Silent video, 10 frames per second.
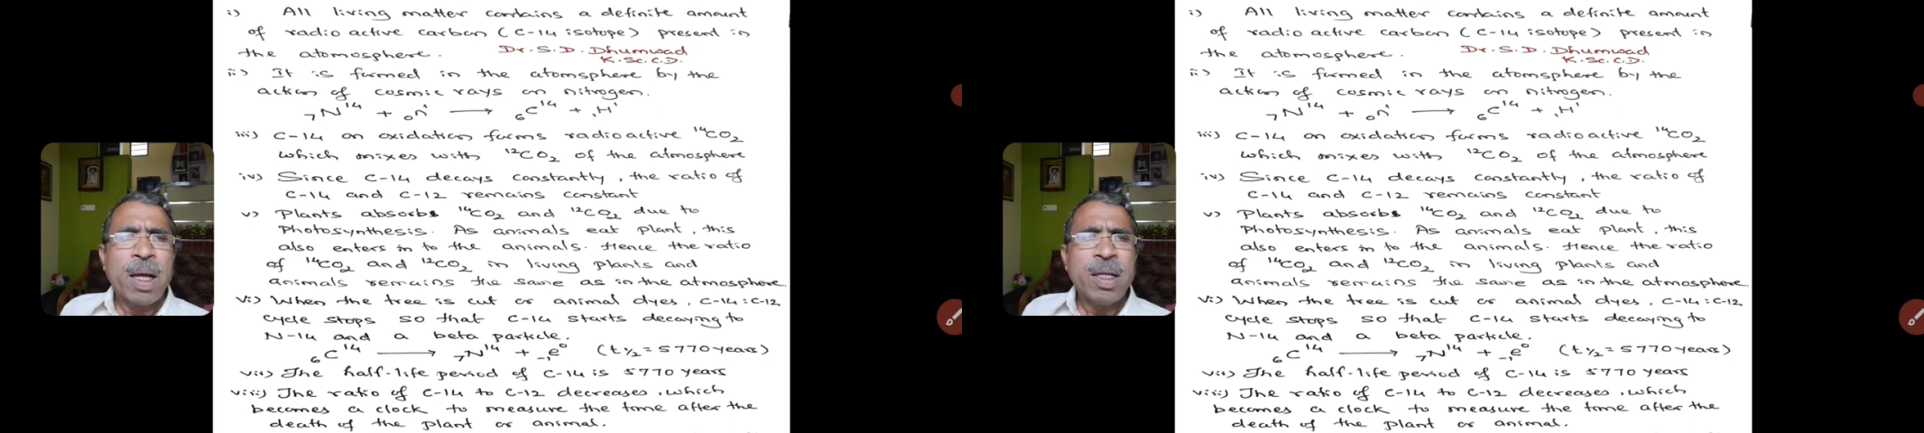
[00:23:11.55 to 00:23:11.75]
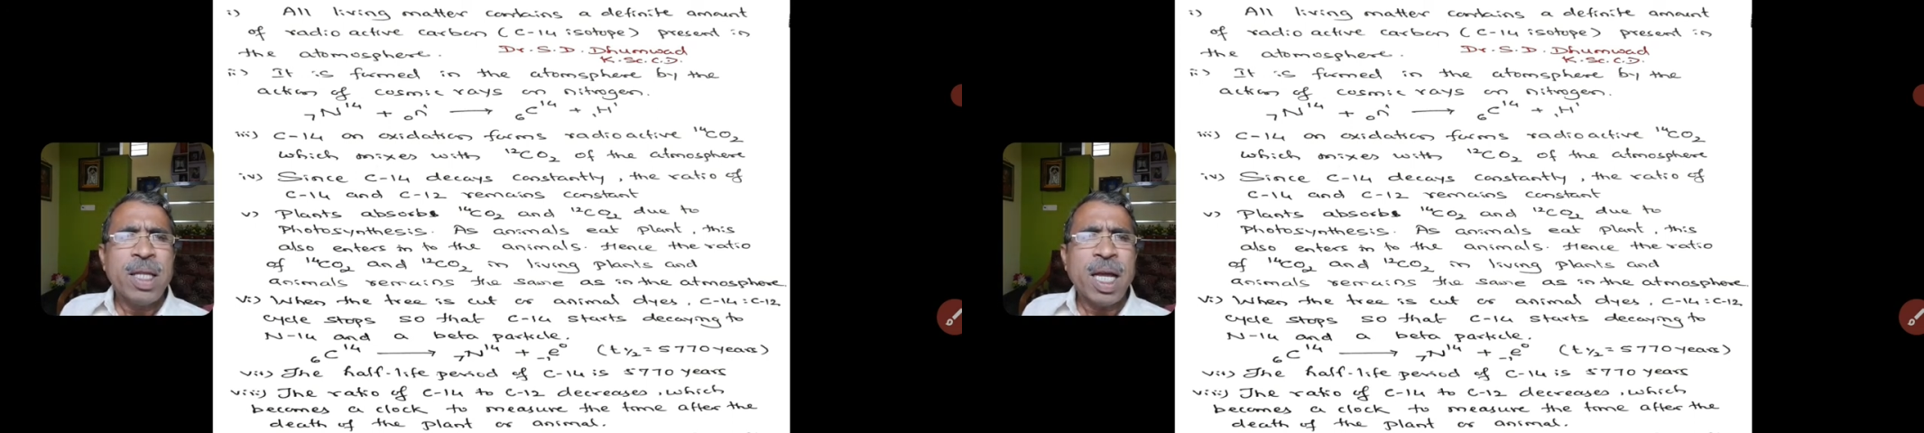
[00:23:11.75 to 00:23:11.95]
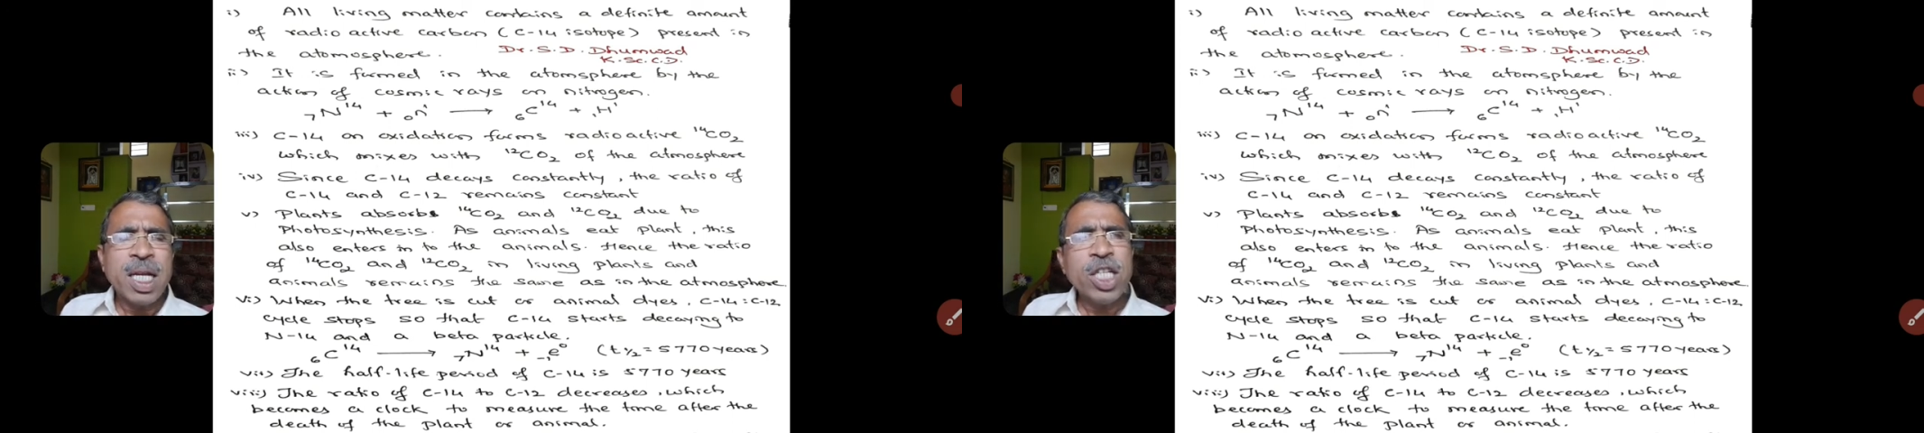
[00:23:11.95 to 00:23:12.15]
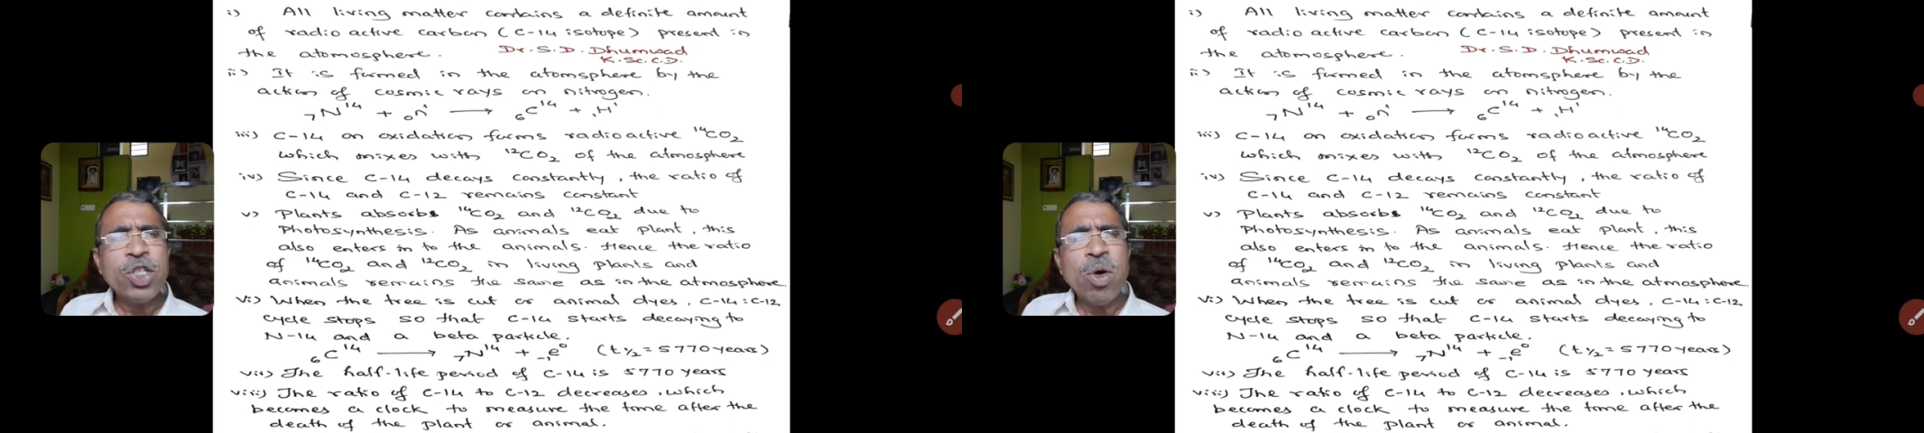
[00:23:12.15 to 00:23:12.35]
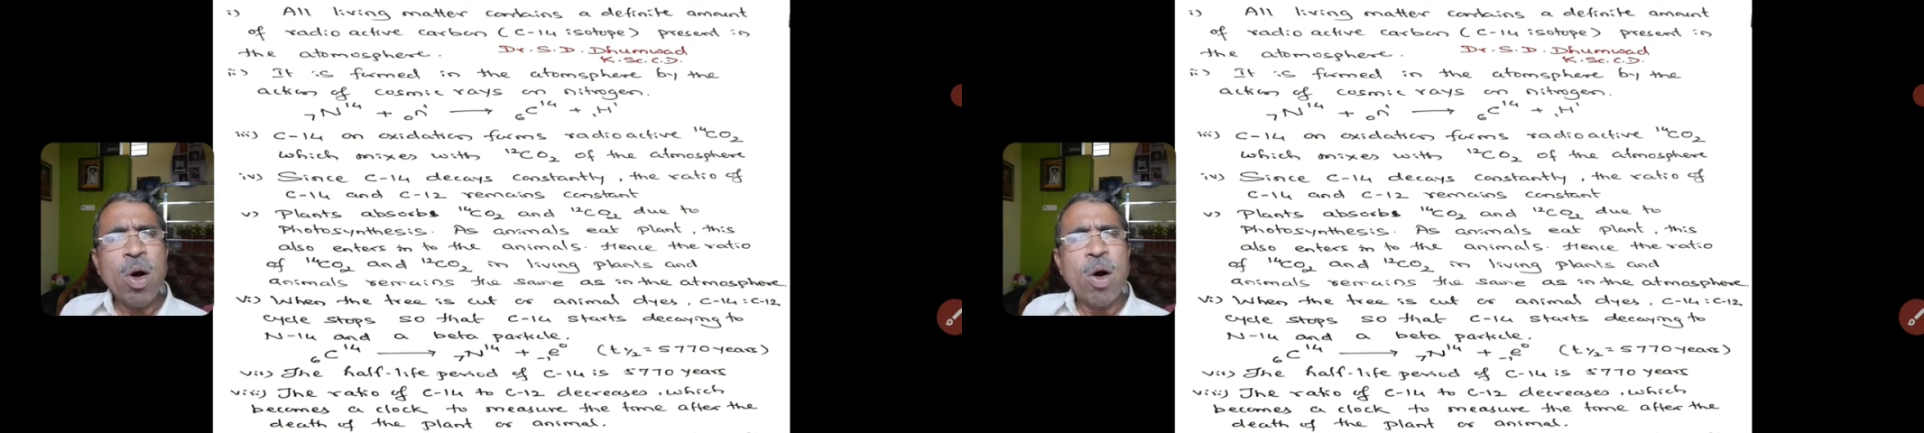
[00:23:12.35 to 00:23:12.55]
The
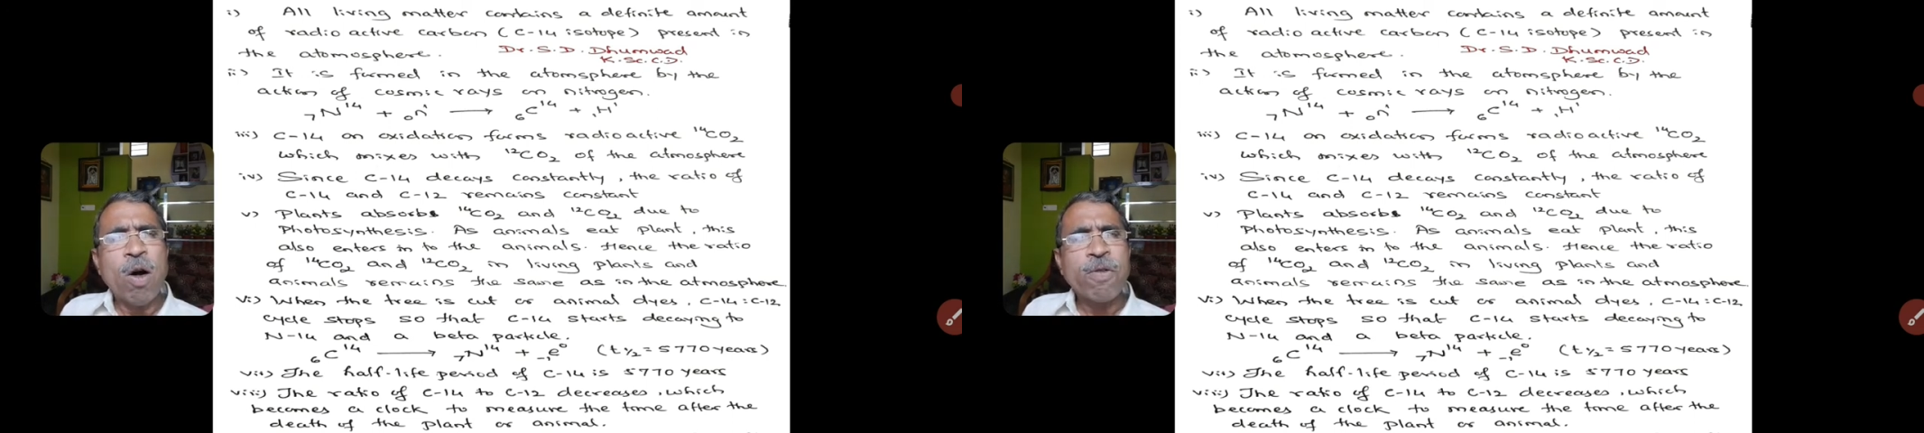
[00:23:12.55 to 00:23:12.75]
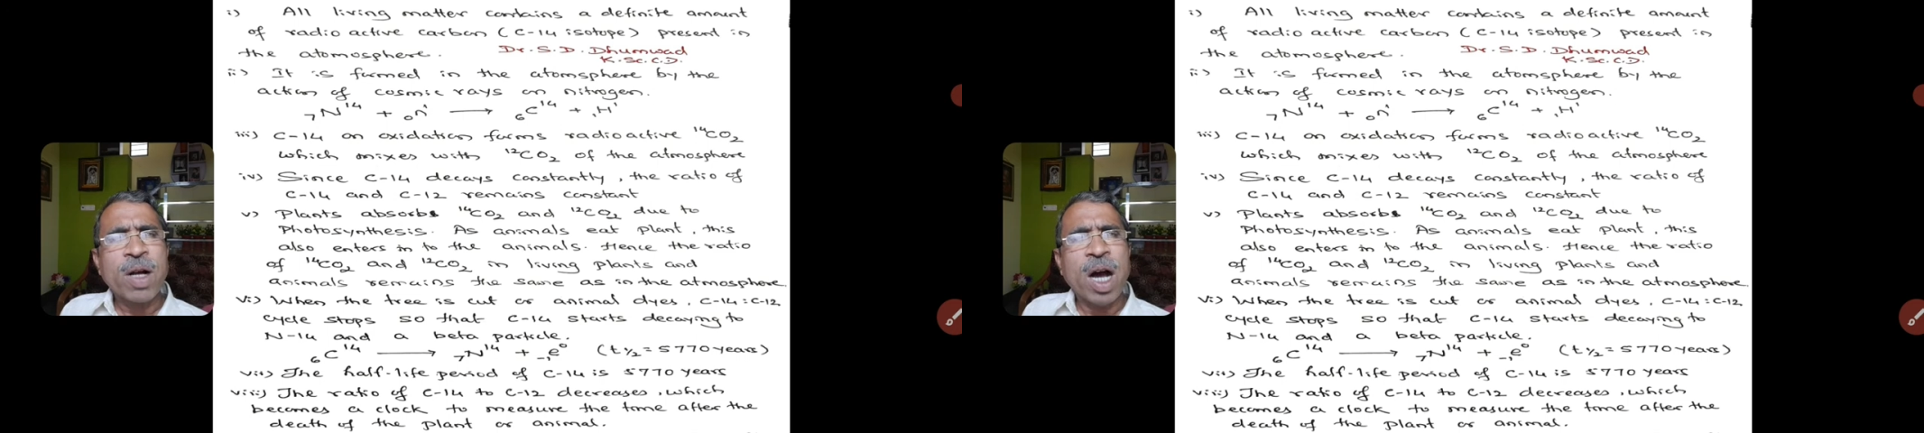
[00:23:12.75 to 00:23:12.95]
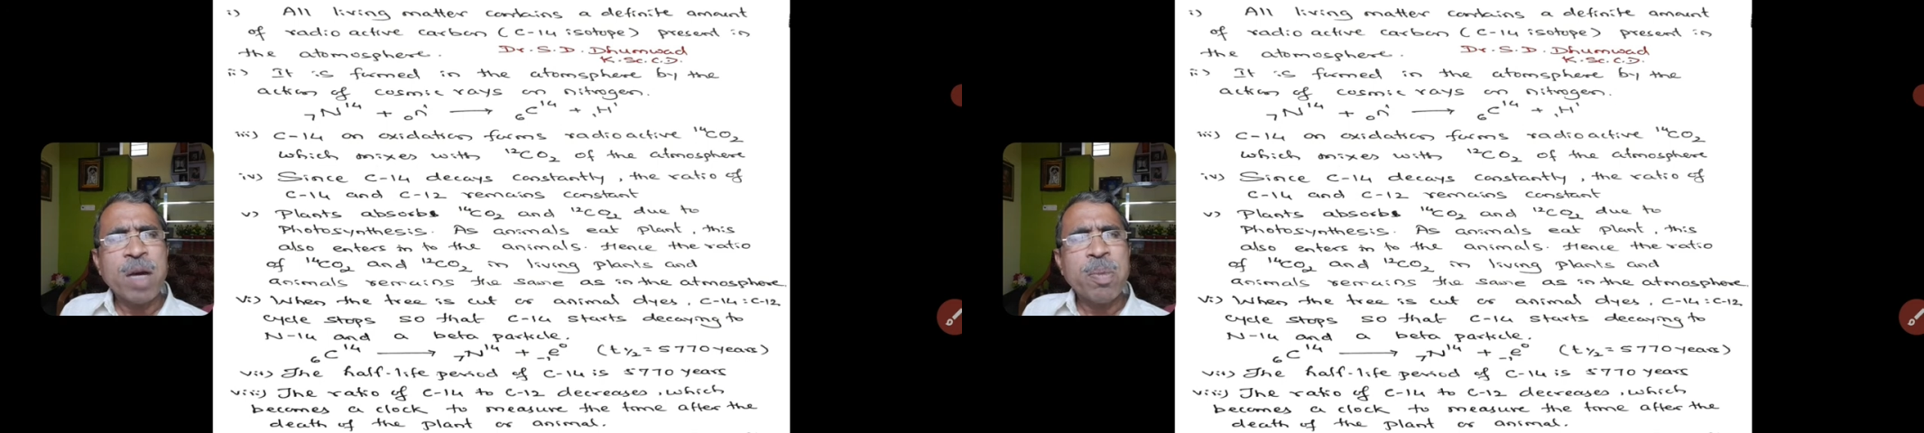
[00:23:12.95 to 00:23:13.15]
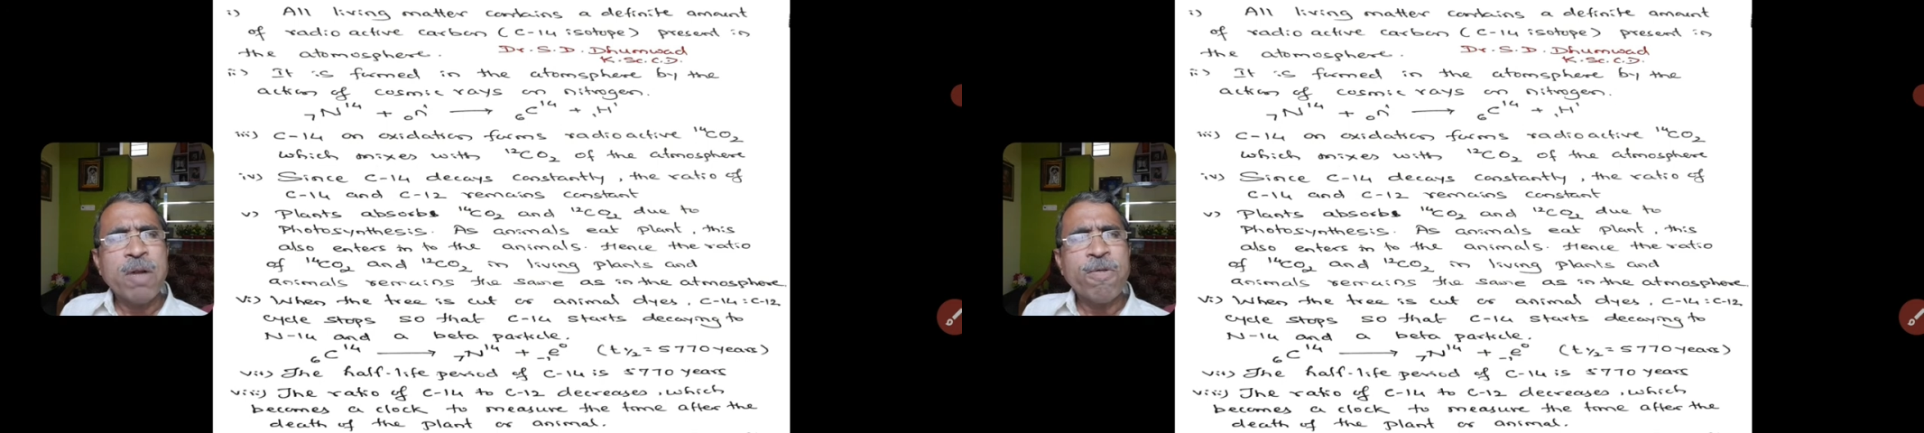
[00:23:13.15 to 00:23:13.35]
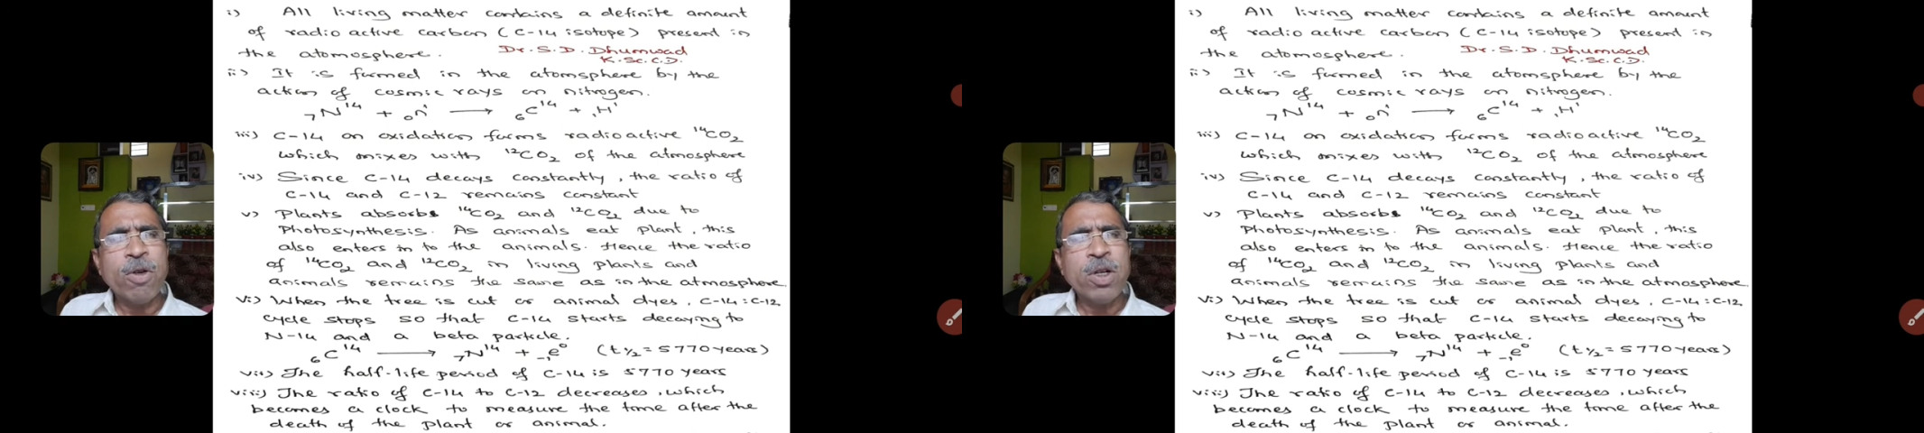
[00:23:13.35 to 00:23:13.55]
ratio of
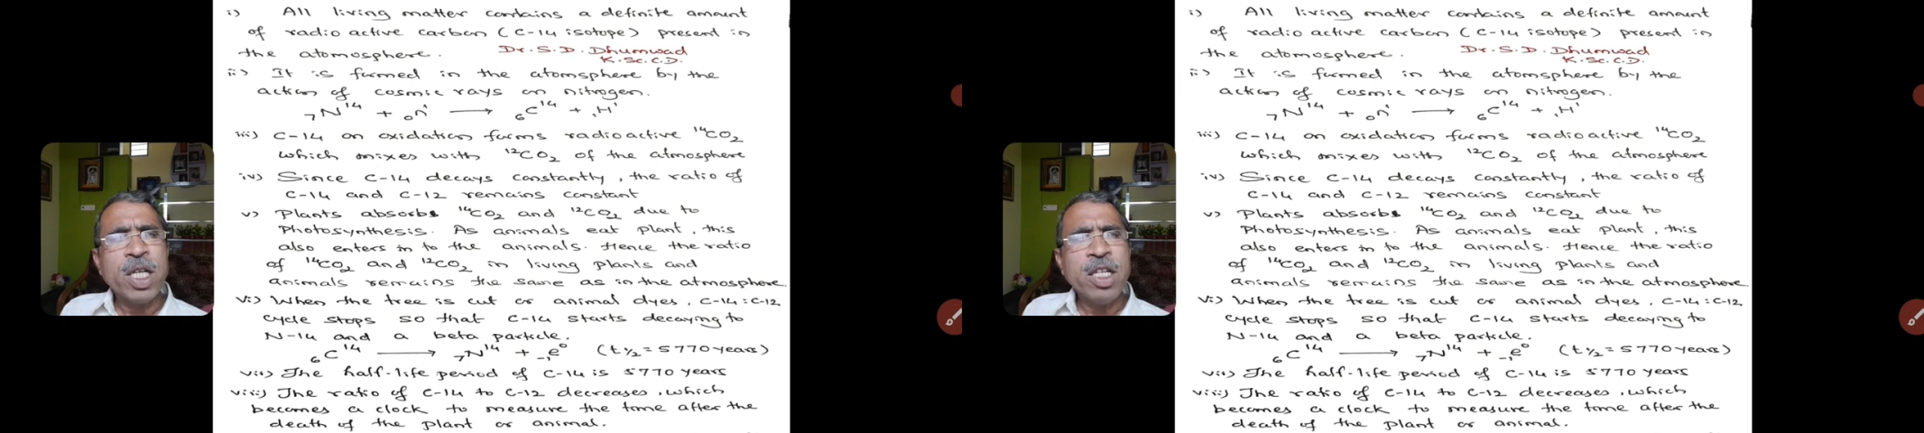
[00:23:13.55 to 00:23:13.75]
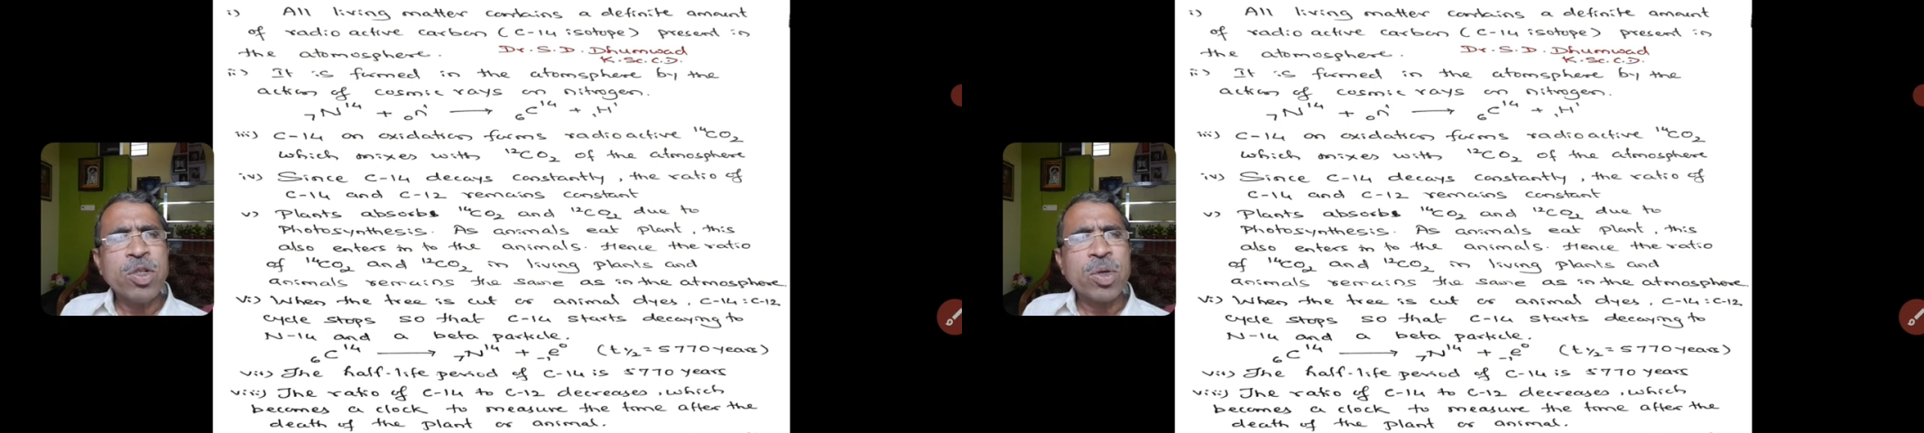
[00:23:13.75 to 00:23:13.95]
carbon 14